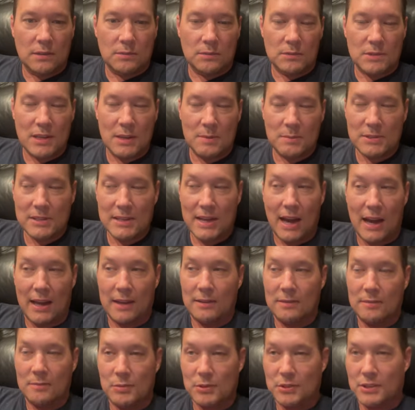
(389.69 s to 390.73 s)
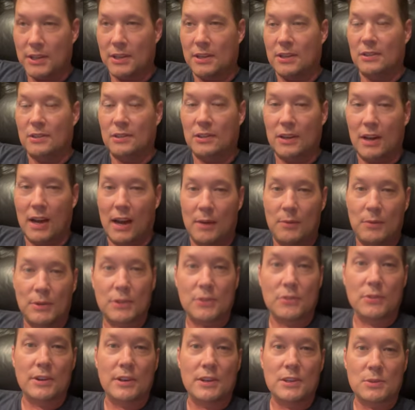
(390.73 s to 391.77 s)
Tim Scott in particular, I would
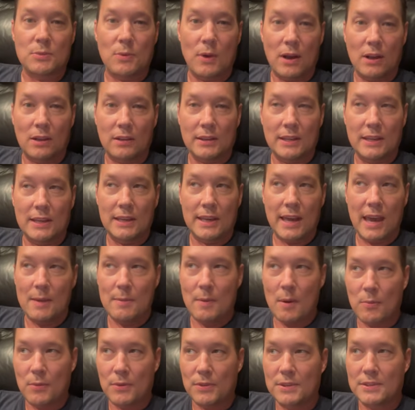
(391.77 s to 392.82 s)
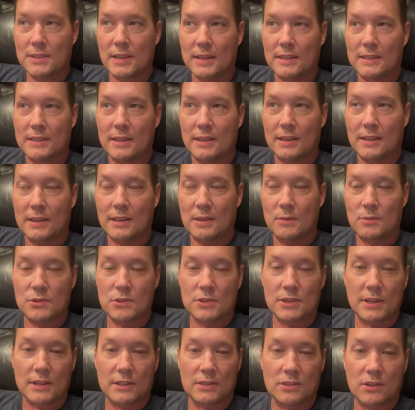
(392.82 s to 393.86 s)
agree as well. He came up with this idea that he was
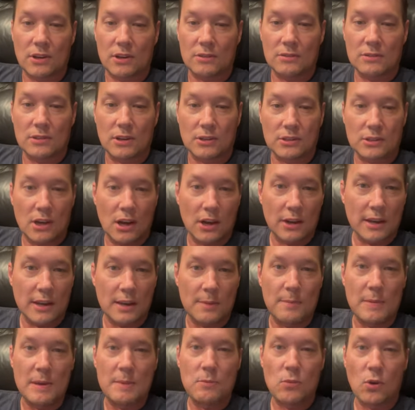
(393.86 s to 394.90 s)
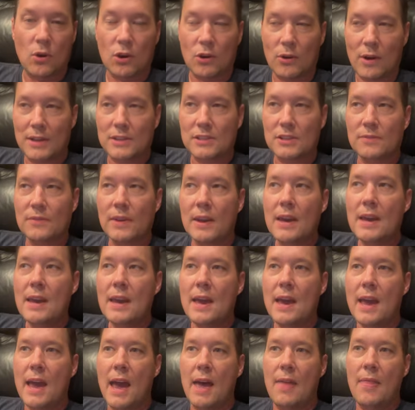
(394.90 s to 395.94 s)
just going to start start talking and be more aggressive,
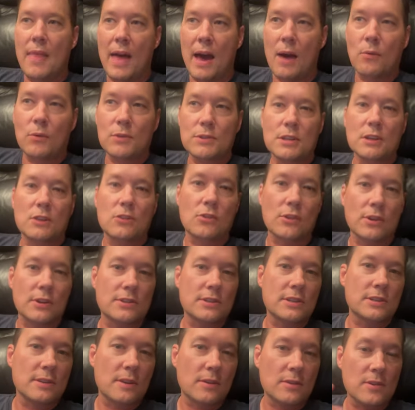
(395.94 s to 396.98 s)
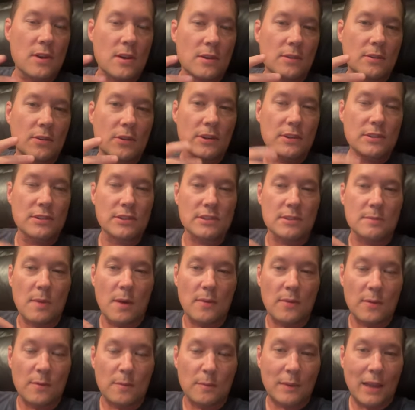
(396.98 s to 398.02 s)
and that was the criticism criticism
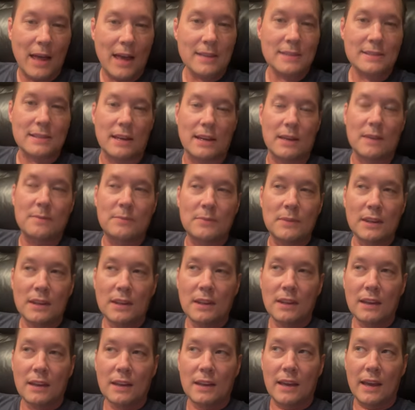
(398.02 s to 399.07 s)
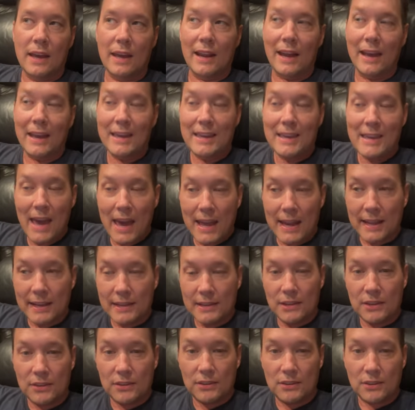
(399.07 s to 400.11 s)
of him last time and I get it.
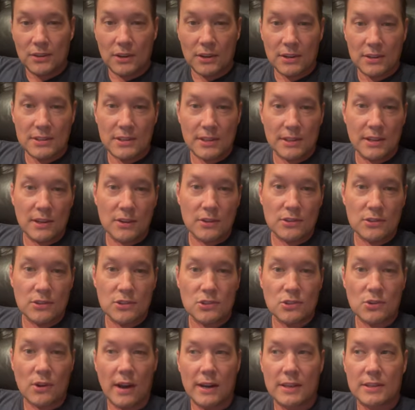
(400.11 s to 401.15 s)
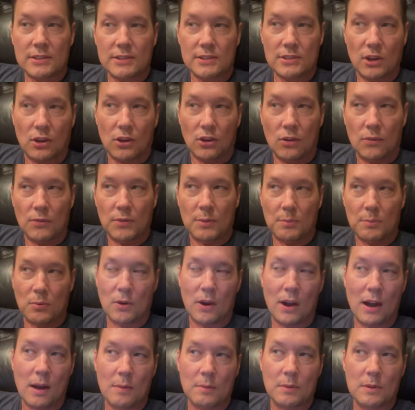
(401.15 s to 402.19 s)
You're going to sit here and just try to solve the
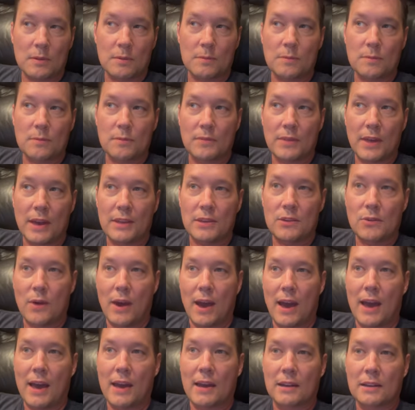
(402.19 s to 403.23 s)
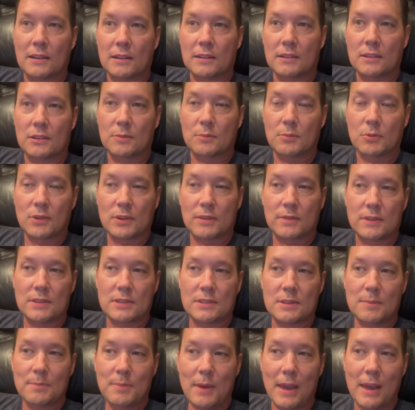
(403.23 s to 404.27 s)
problem that you had in your previous
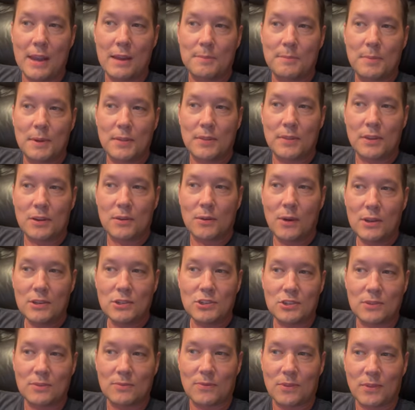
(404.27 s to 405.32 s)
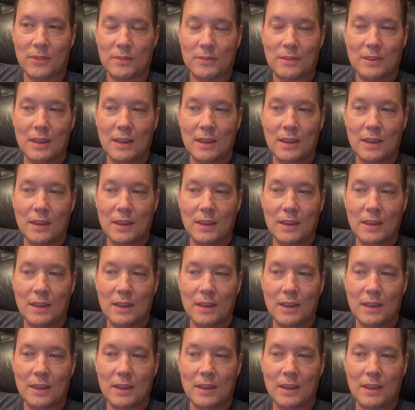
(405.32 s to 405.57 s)
debate. But the question for